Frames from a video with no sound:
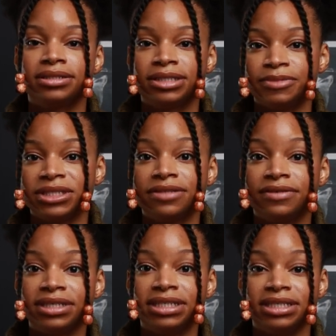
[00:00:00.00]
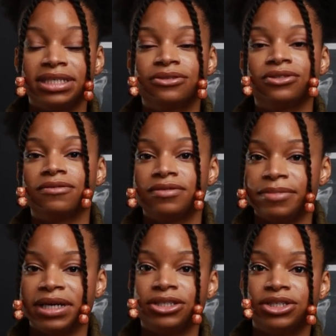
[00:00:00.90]
specific details of the
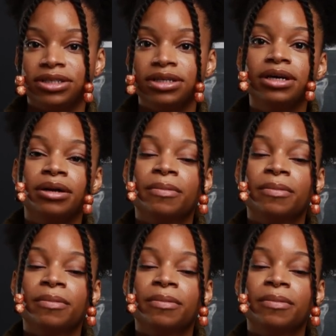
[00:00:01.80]
patient.